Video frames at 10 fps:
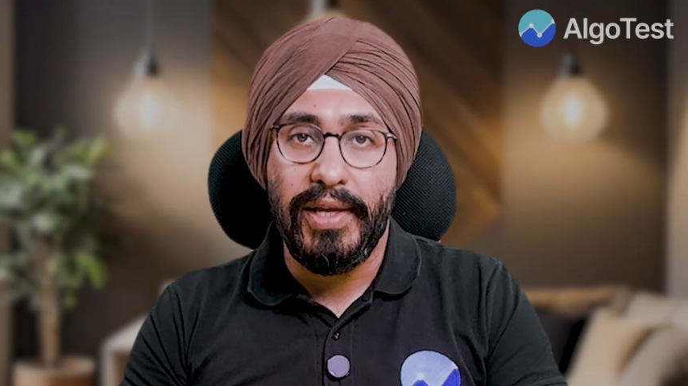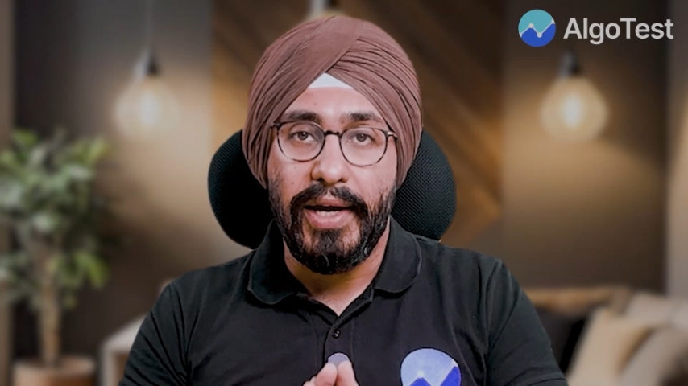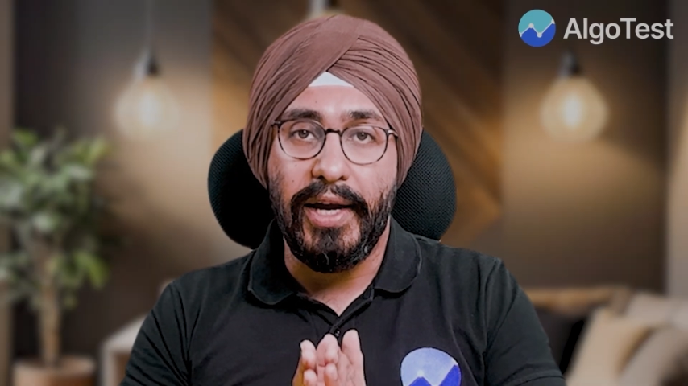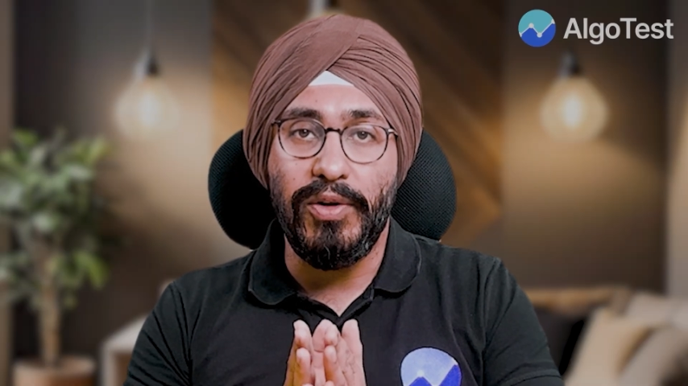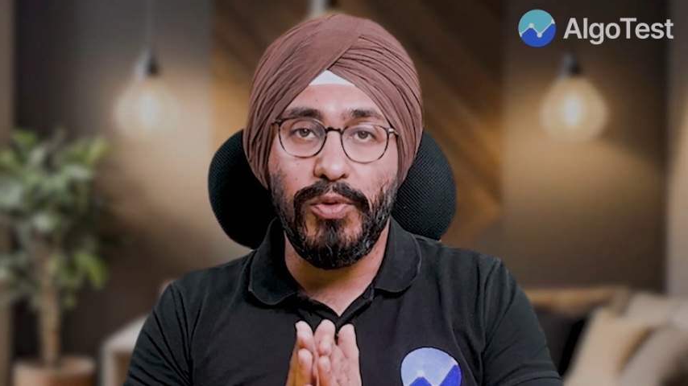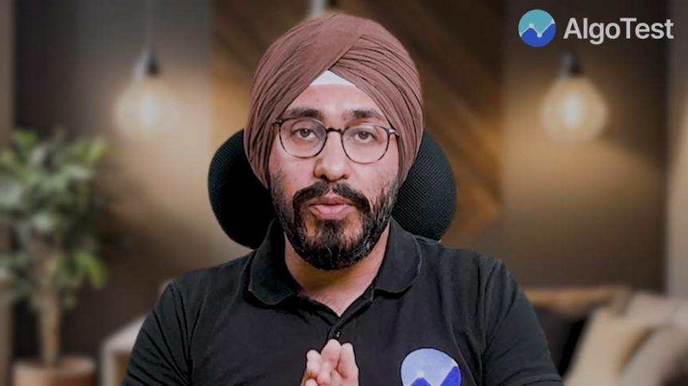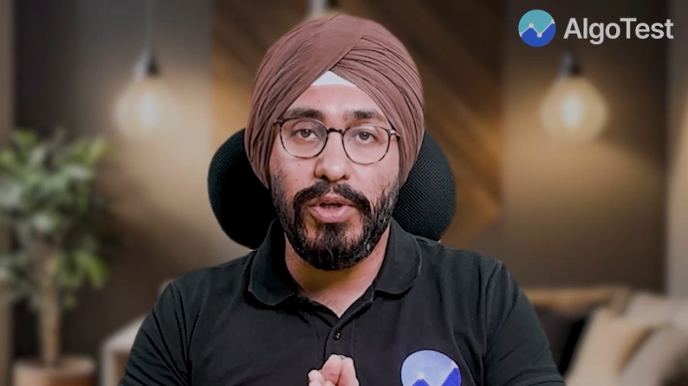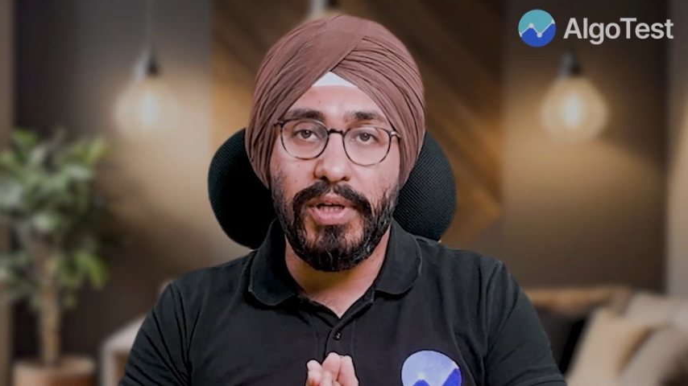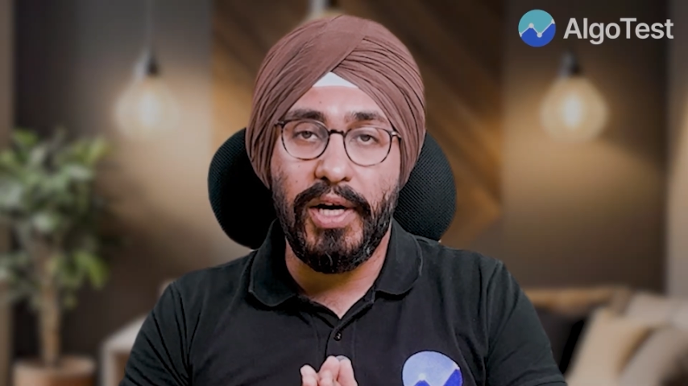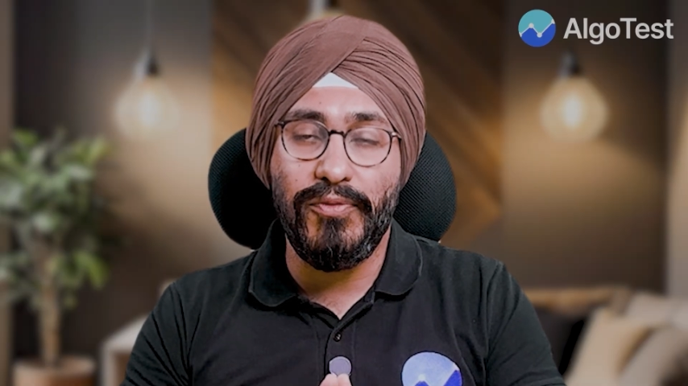and we
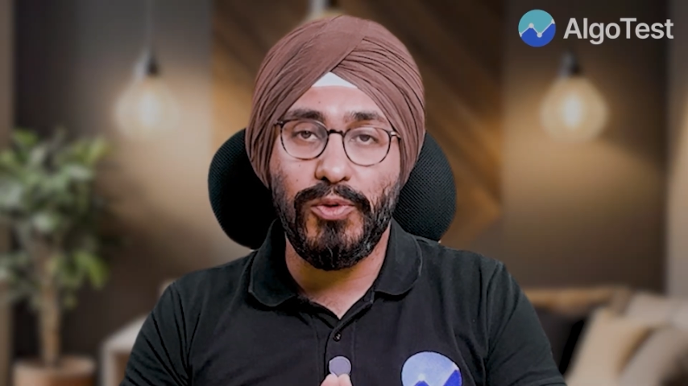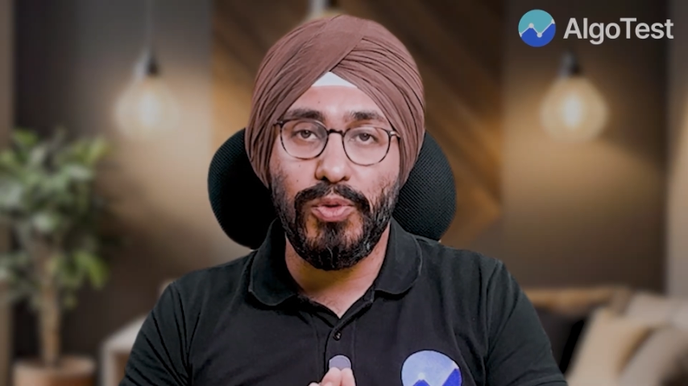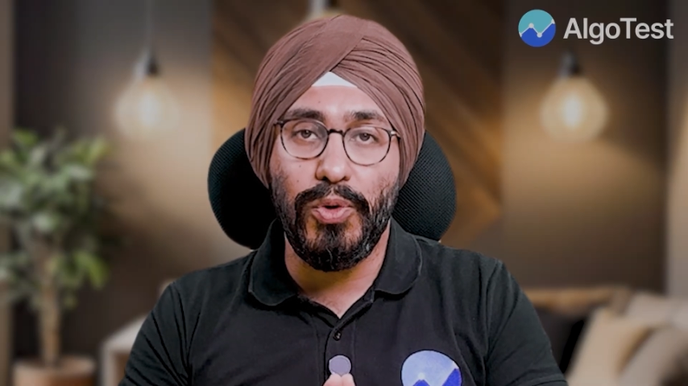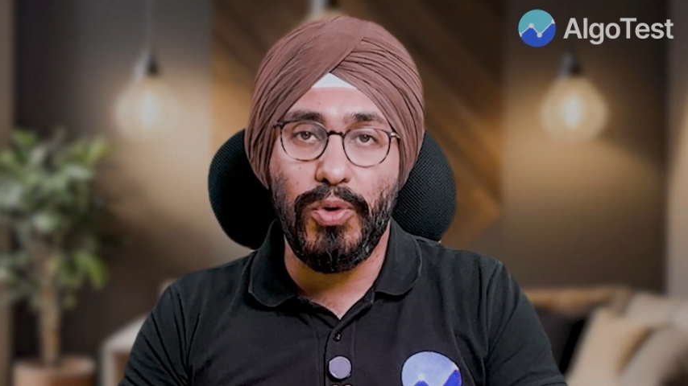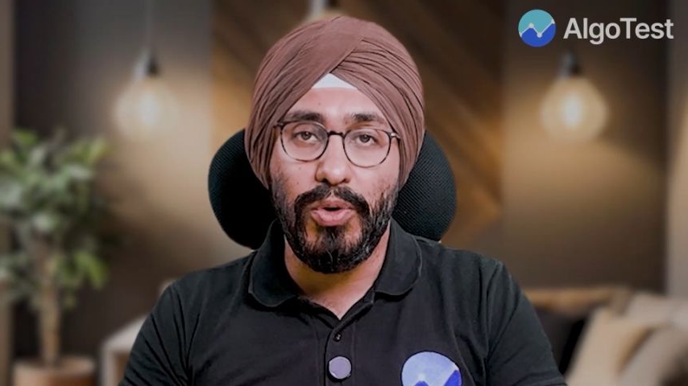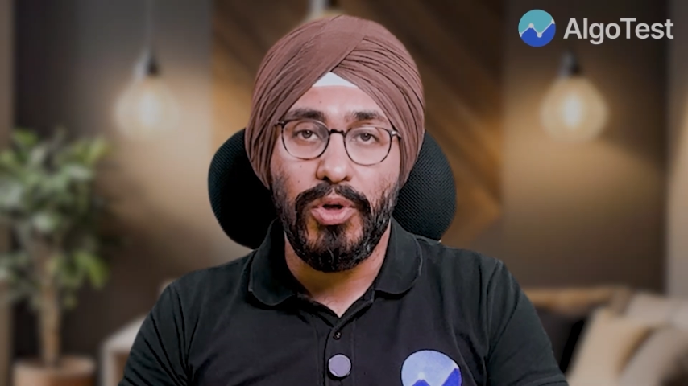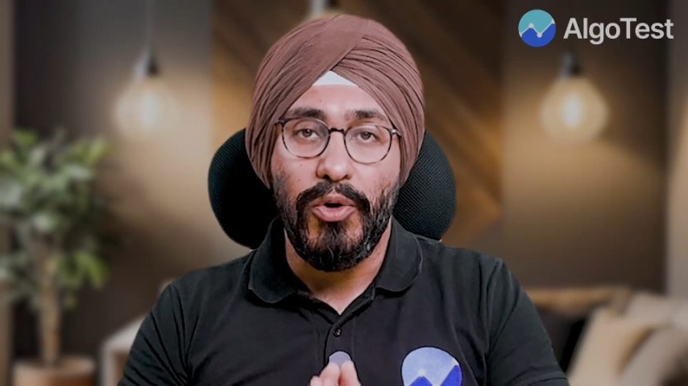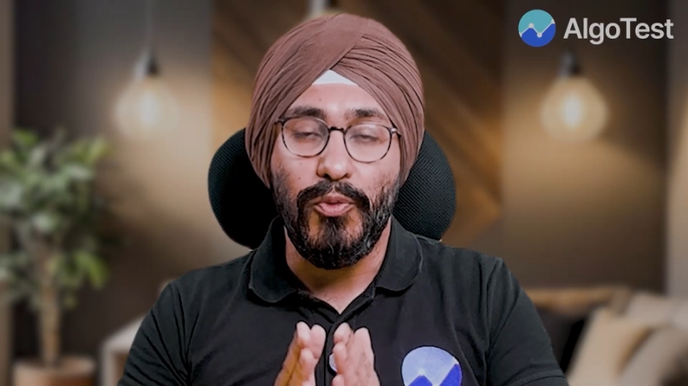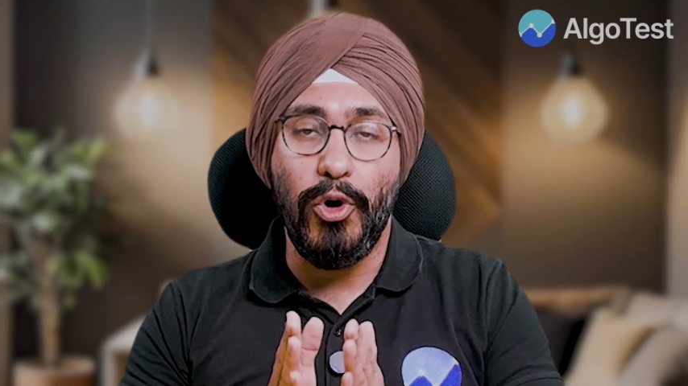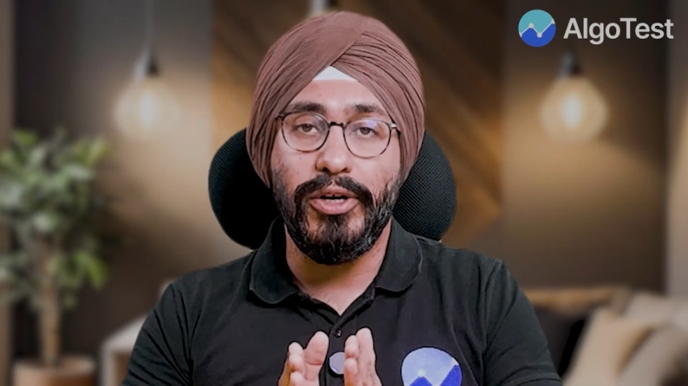would love to know
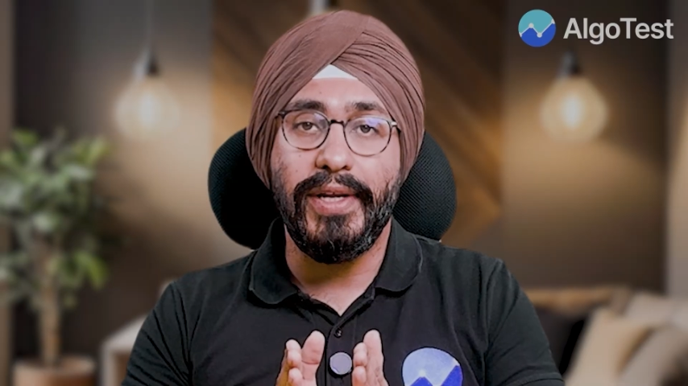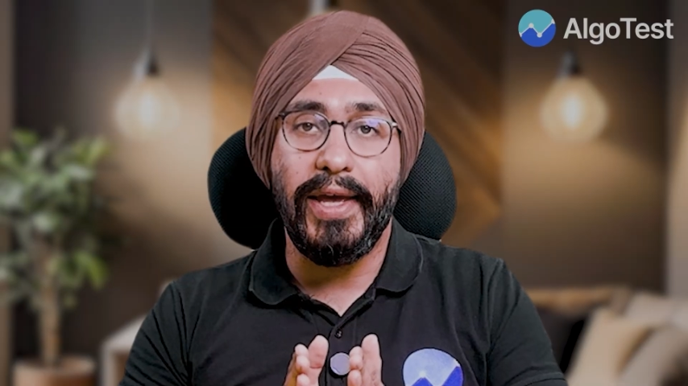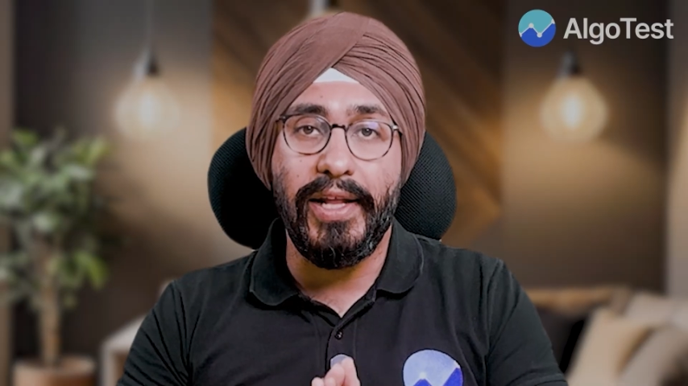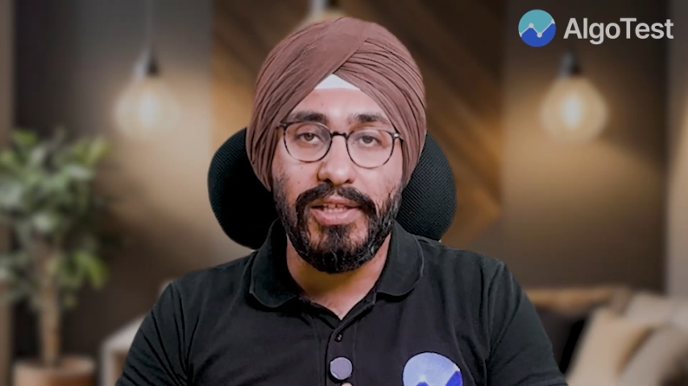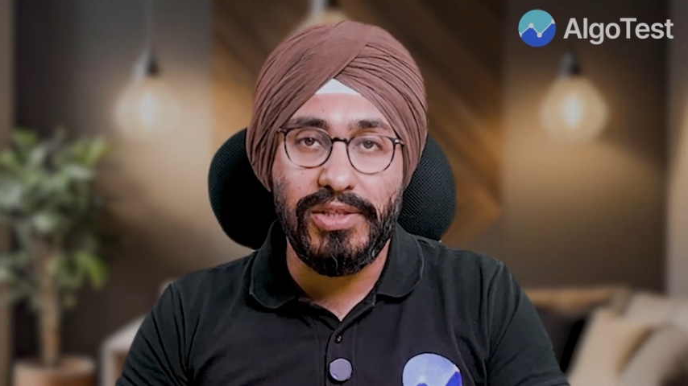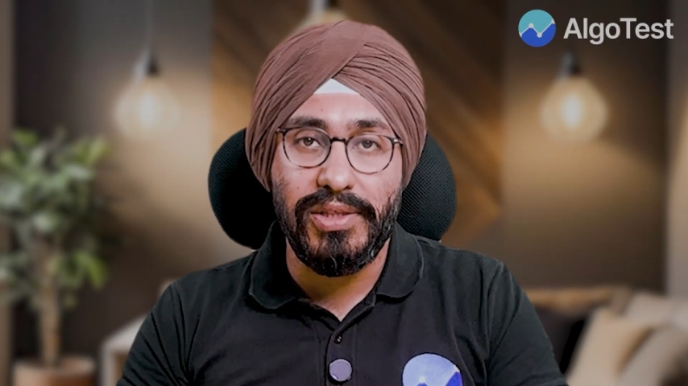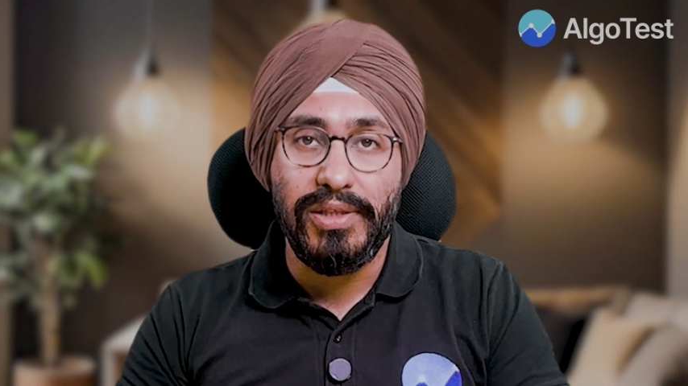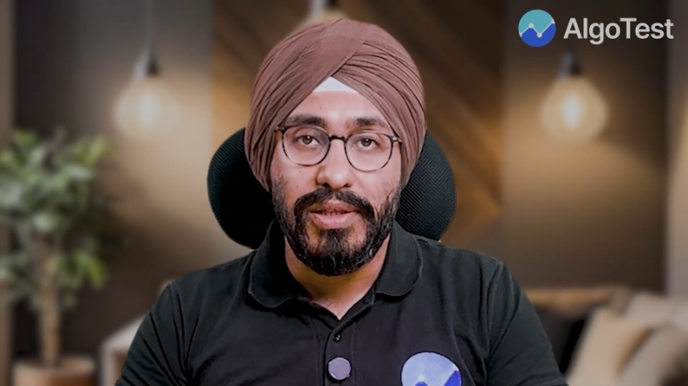what else